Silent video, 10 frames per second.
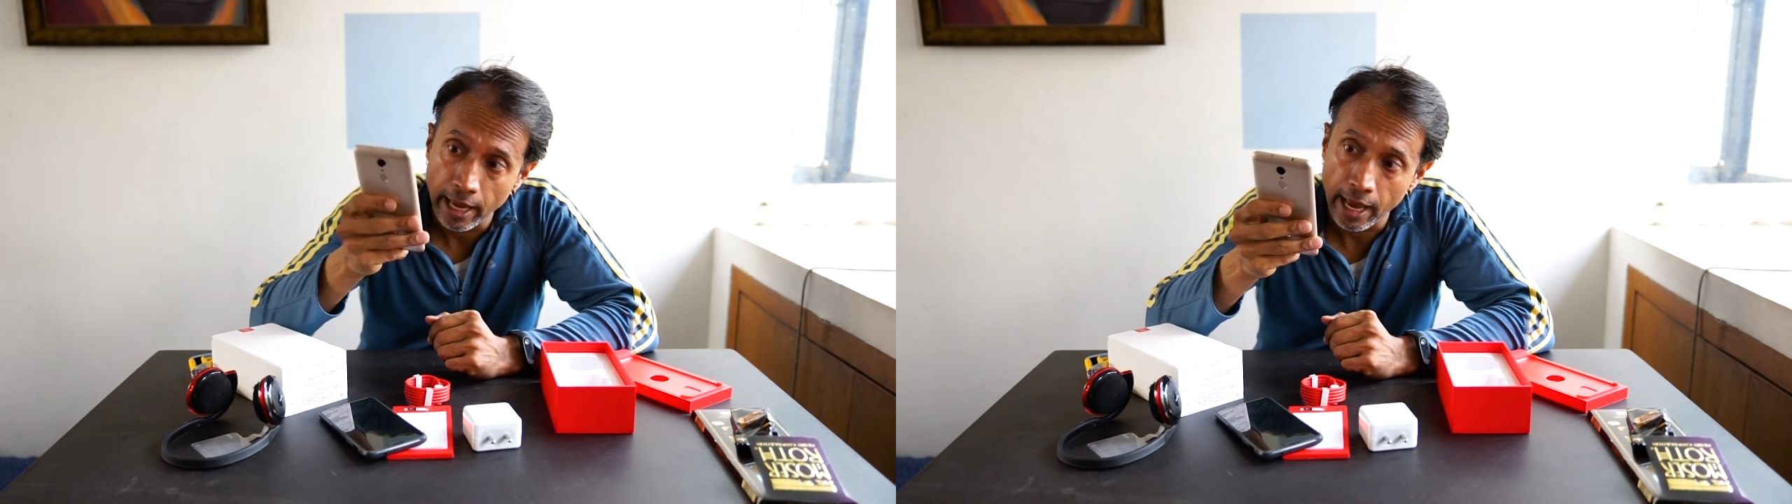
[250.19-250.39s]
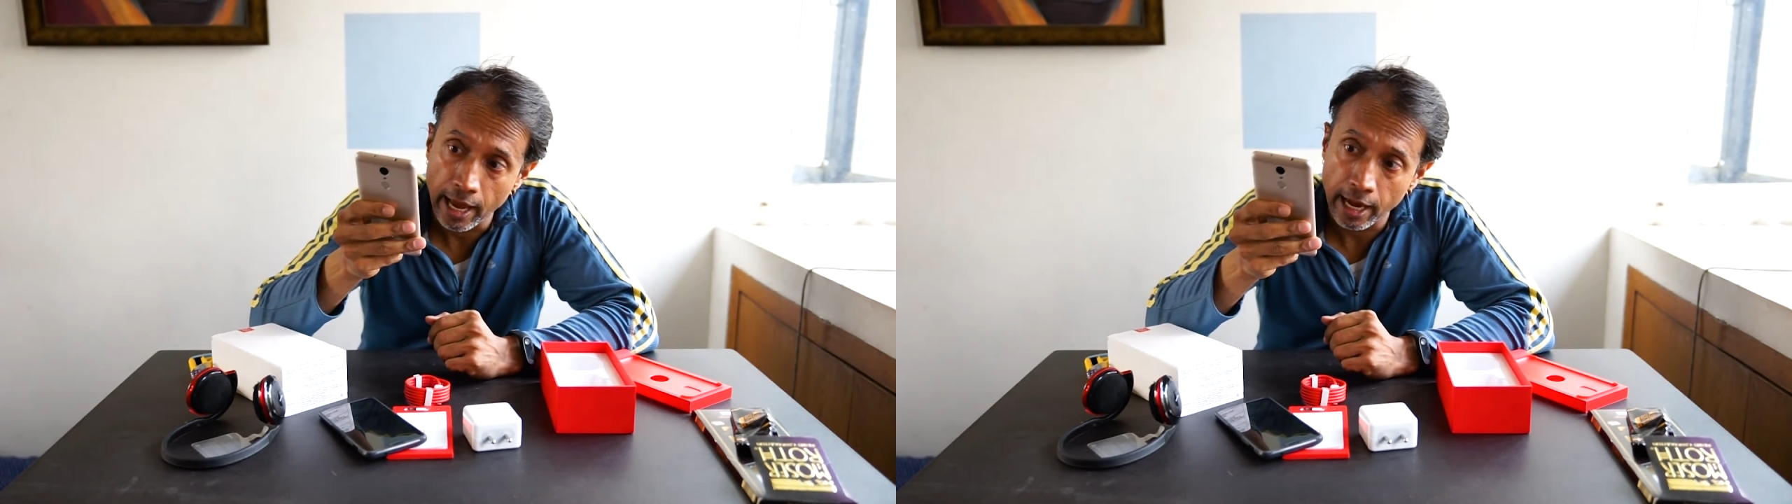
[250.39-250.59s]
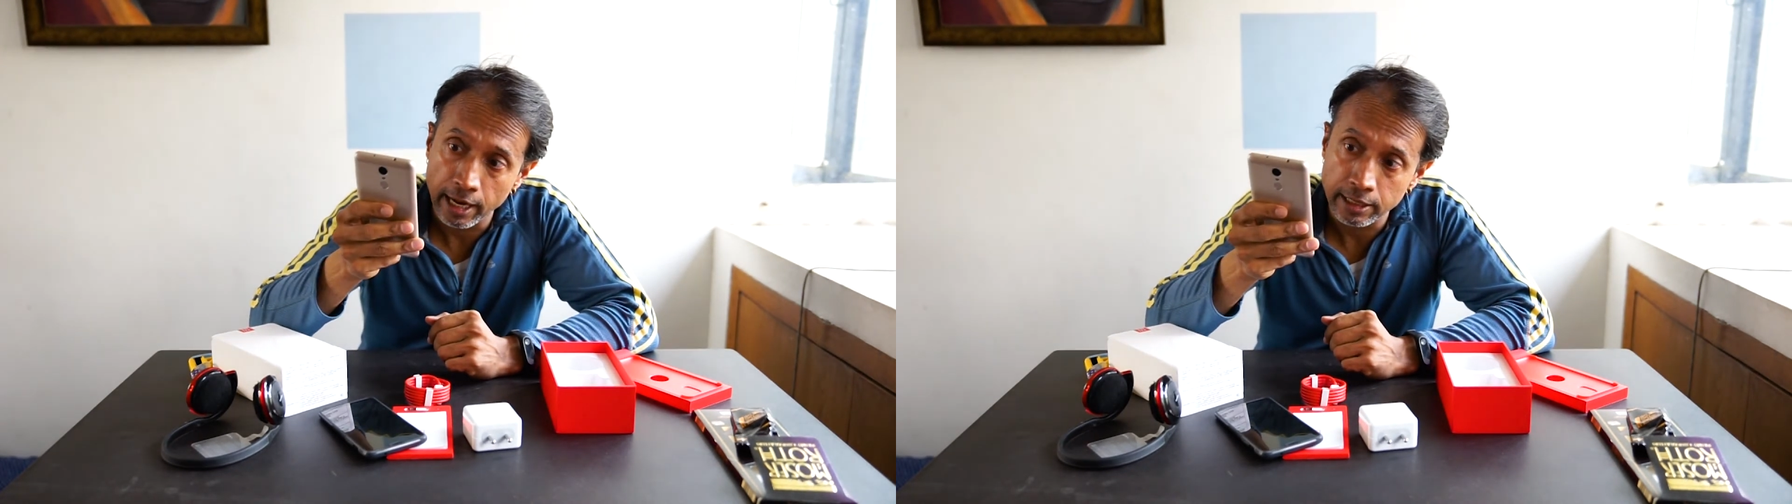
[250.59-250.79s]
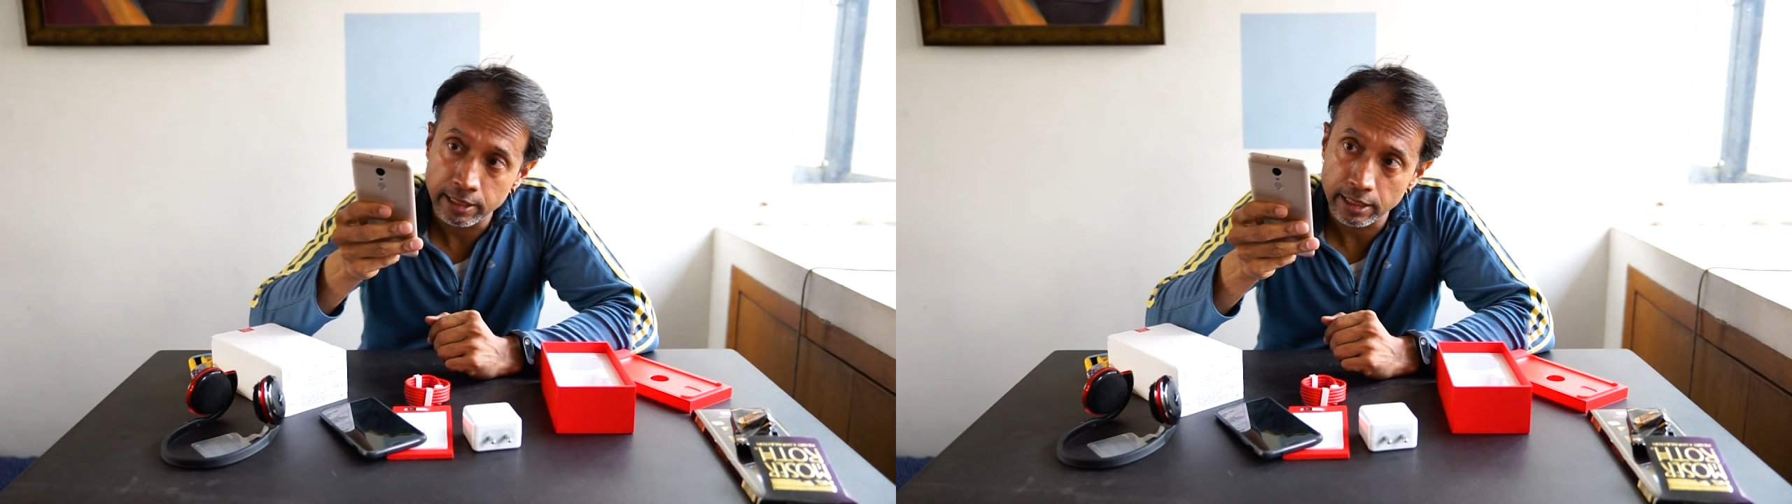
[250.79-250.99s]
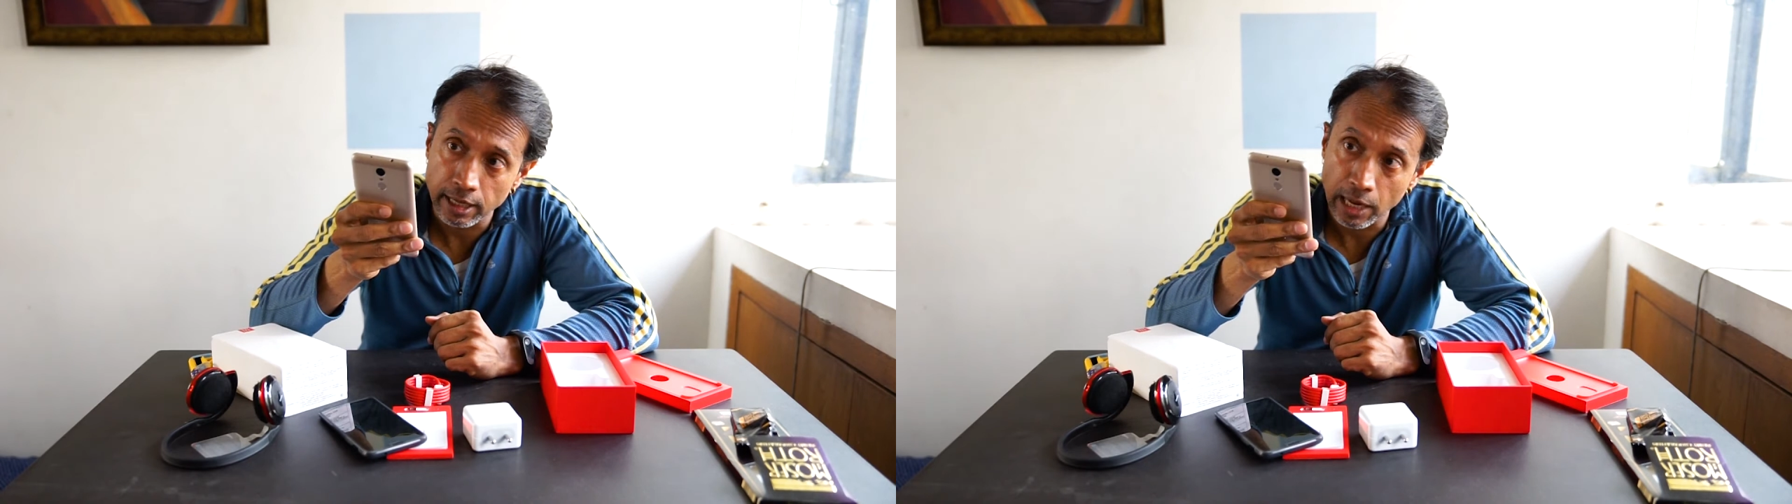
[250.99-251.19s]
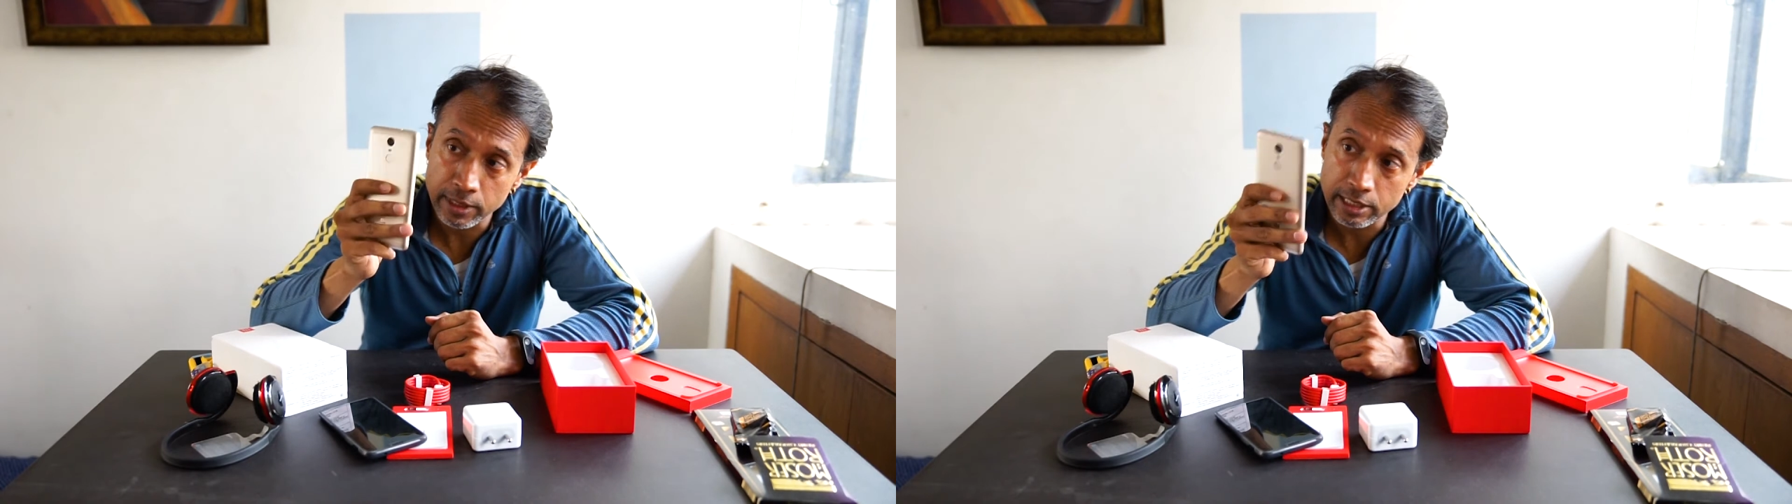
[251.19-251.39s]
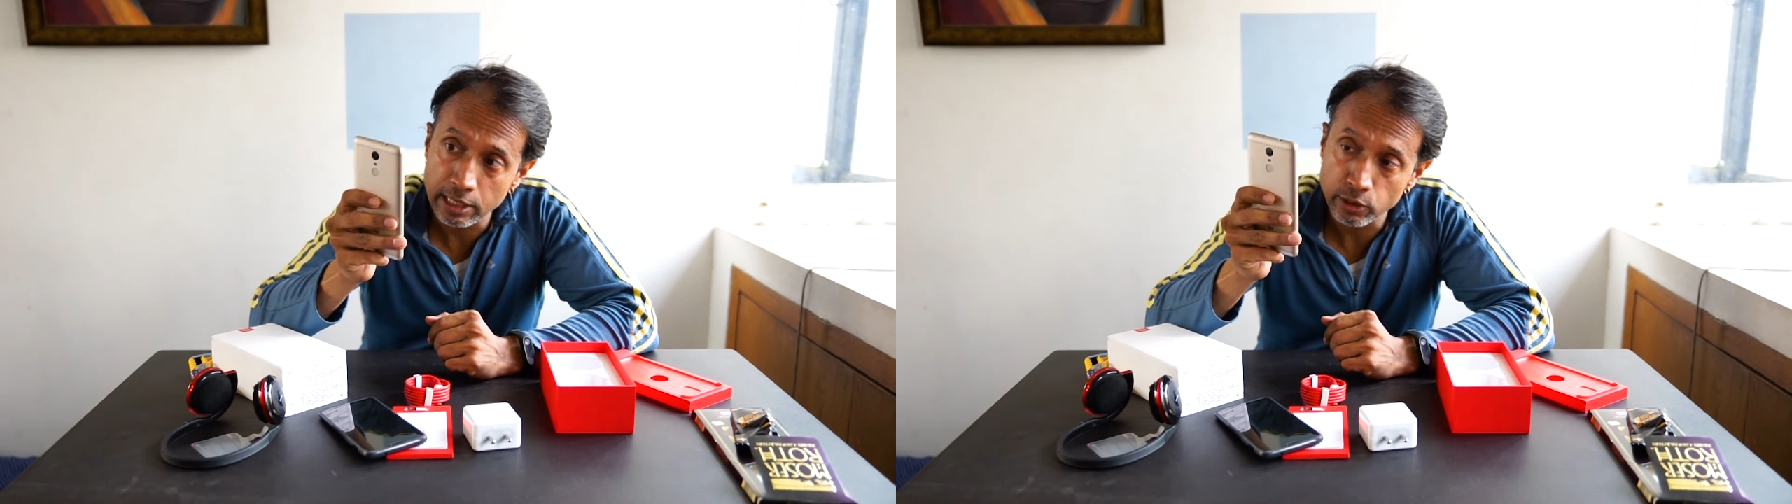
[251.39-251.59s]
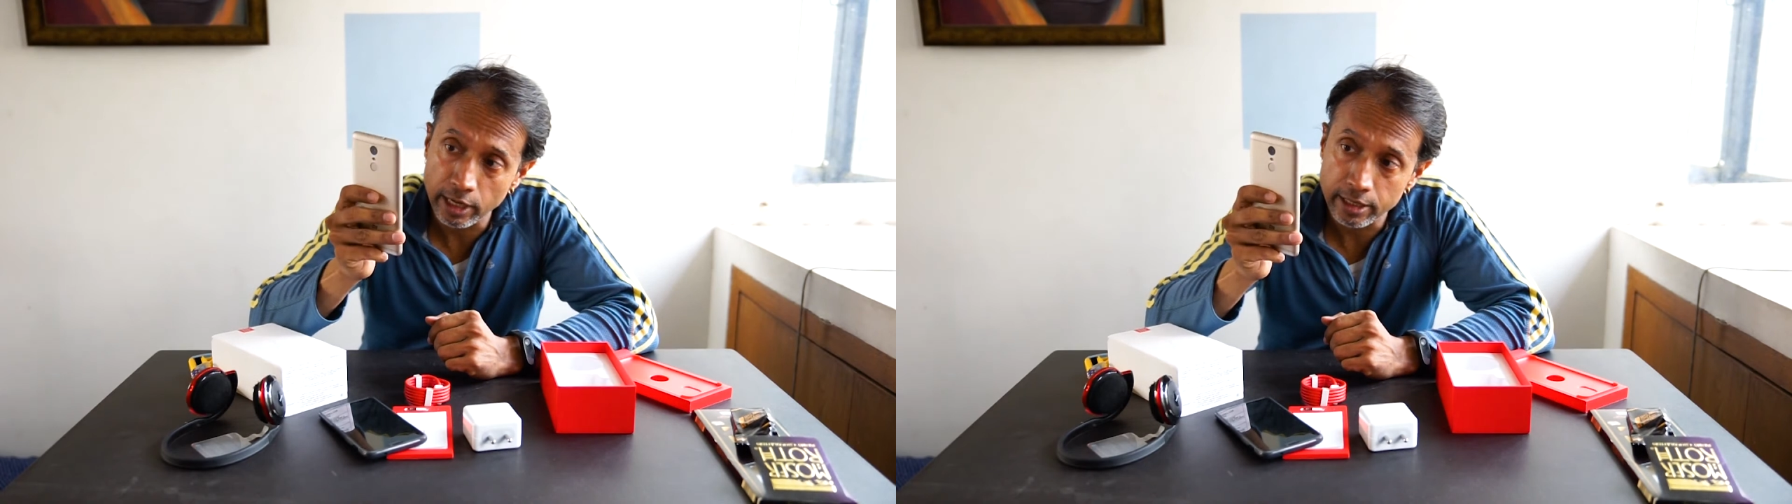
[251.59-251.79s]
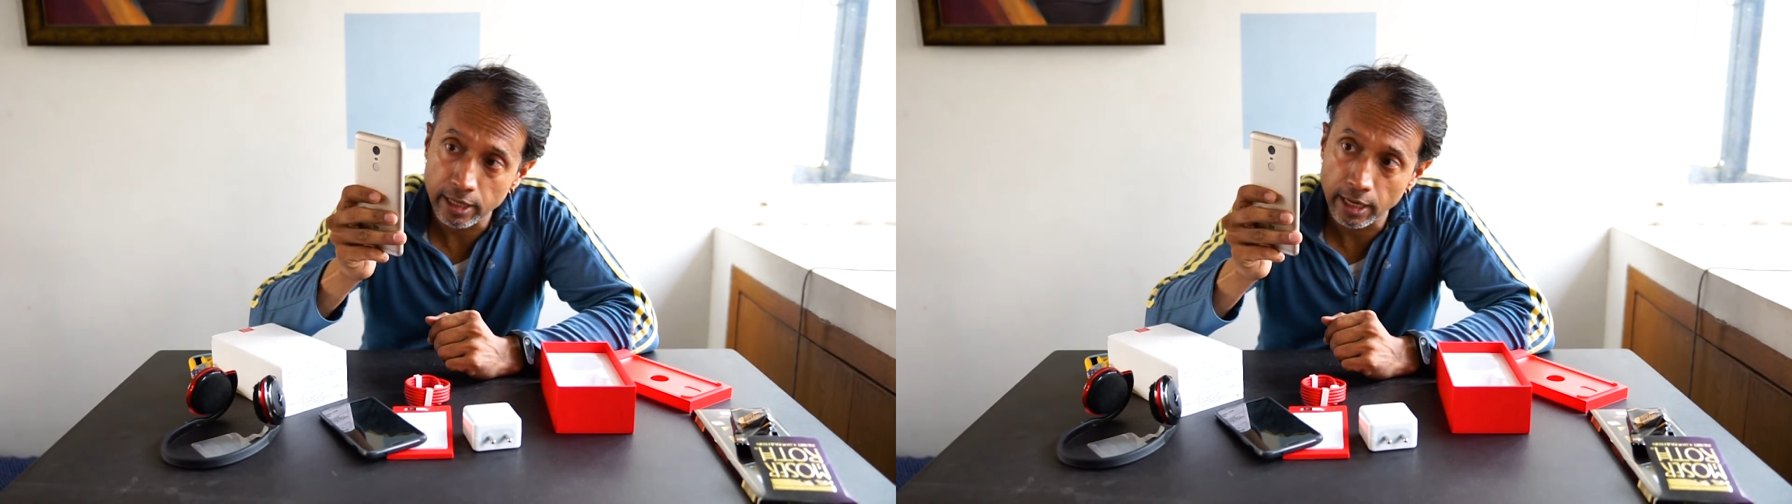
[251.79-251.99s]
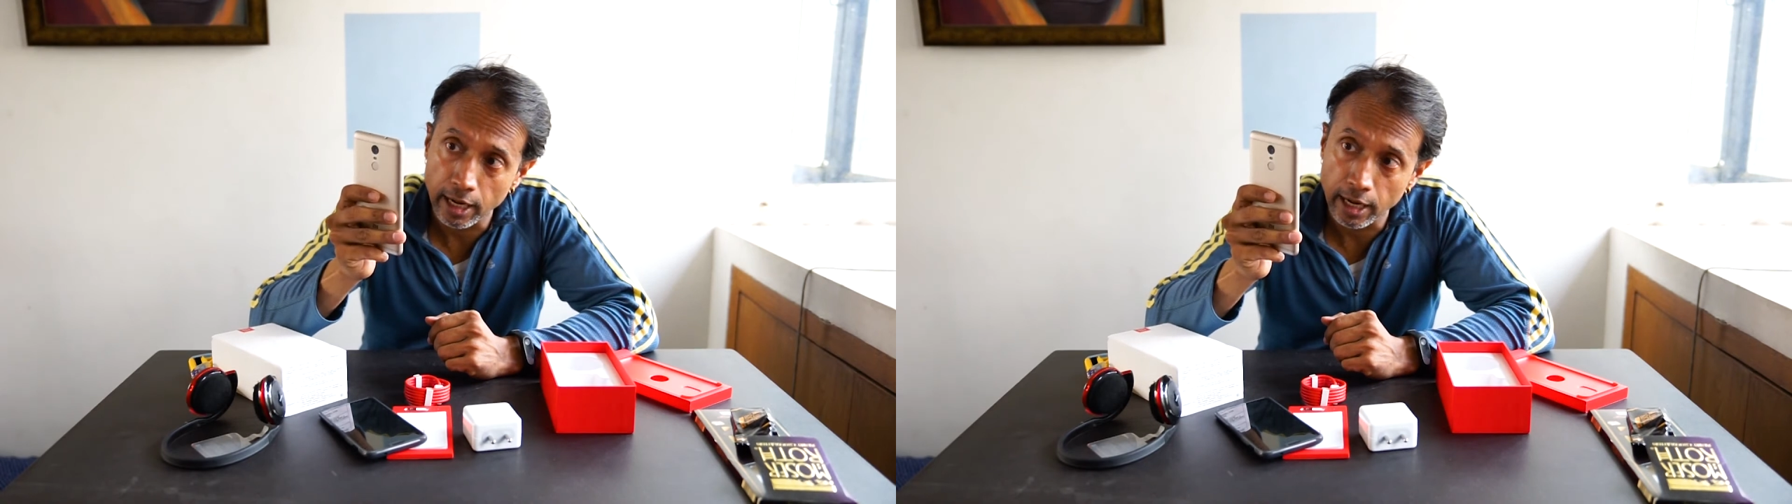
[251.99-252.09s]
And I must tell you that